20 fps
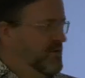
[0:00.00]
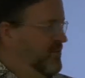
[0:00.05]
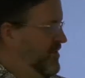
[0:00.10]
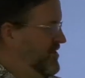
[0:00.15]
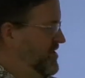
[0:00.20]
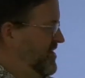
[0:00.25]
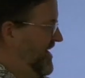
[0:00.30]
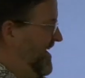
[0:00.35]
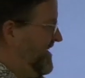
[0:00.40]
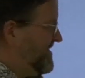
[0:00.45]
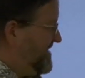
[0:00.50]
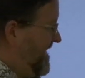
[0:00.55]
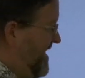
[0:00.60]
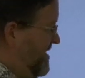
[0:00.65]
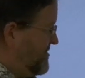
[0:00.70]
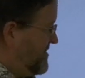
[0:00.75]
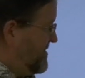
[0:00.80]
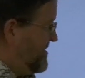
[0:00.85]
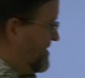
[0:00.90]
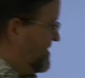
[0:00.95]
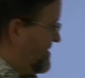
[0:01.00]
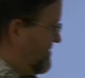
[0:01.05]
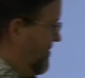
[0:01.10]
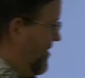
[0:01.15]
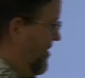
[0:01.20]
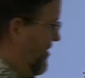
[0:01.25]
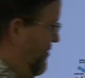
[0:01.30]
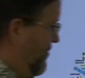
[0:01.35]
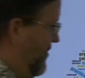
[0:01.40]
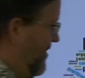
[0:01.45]
When you get down to the
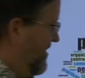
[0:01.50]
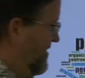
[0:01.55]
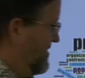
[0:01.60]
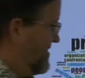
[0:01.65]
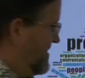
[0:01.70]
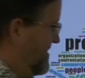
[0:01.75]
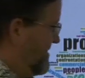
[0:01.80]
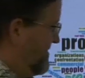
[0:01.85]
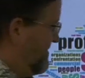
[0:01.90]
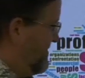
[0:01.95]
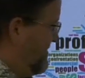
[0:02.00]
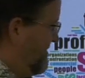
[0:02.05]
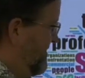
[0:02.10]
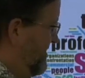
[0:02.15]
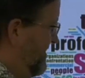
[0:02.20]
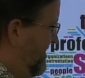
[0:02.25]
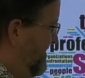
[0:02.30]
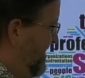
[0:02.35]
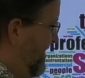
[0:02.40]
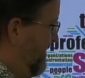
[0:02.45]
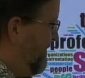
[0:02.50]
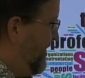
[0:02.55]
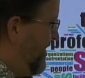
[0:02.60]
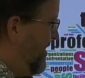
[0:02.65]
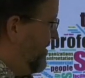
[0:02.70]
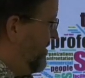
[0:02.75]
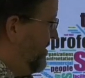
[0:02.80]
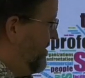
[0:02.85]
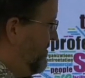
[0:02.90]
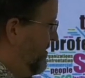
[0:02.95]
small words, they
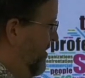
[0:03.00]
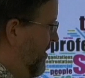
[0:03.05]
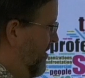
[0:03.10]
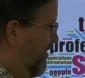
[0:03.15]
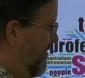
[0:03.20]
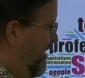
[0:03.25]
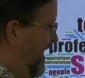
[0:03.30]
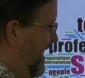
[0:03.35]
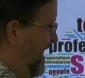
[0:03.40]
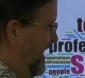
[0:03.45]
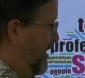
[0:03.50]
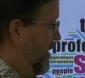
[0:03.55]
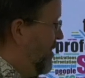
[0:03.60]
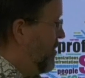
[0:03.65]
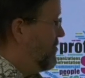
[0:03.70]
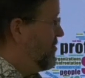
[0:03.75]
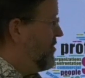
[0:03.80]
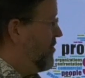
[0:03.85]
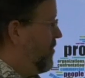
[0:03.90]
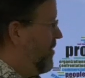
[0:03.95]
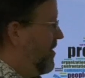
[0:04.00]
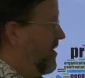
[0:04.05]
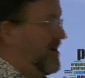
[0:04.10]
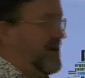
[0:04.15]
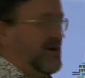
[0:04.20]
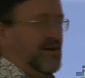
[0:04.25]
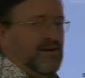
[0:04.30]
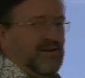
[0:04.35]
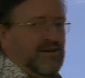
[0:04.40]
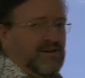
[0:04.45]
figure you already know the
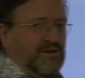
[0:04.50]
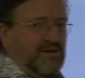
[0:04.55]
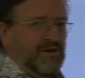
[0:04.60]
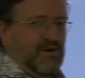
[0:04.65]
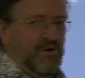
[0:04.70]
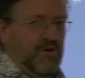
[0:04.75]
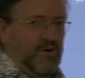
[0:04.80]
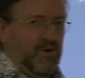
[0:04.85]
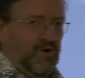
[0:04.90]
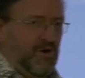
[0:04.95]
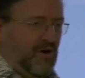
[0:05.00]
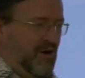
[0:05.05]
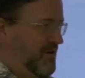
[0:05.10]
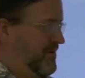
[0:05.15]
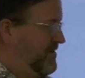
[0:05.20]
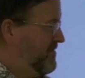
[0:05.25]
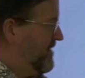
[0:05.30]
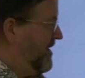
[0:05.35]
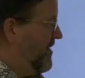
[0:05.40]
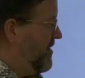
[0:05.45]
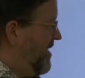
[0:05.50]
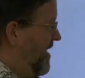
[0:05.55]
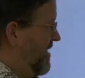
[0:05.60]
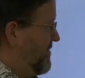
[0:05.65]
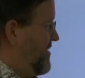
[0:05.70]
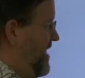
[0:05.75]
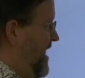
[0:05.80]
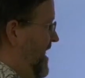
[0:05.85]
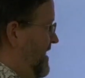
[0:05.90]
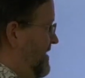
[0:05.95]
word, or they're
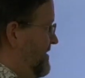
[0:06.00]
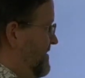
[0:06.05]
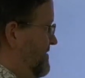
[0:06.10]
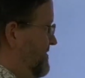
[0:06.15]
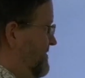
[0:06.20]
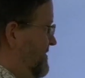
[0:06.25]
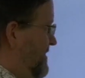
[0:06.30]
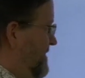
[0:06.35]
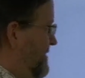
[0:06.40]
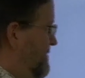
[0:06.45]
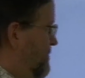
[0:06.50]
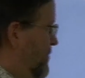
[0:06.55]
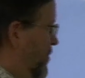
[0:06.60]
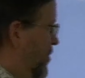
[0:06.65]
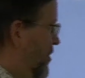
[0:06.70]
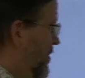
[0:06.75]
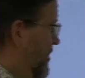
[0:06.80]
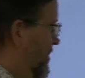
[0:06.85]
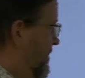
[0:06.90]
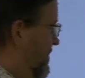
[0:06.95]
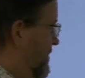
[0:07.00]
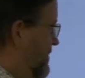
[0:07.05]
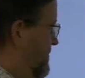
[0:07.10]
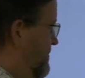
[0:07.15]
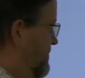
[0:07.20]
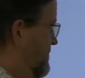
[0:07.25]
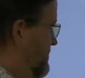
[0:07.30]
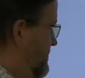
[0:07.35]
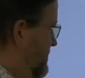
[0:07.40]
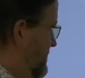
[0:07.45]
not that important
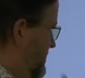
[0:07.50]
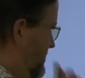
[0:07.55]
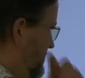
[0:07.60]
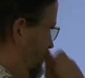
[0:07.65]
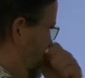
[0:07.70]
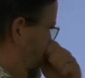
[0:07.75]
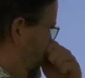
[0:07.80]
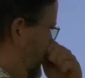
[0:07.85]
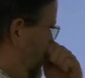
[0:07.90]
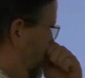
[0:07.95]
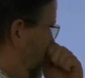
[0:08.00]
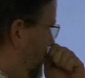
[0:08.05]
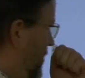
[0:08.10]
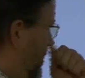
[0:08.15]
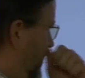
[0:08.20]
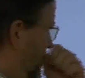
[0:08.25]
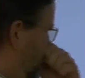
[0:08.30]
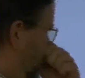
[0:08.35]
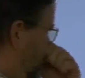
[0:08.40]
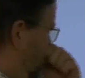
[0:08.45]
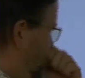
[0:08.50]
of the word.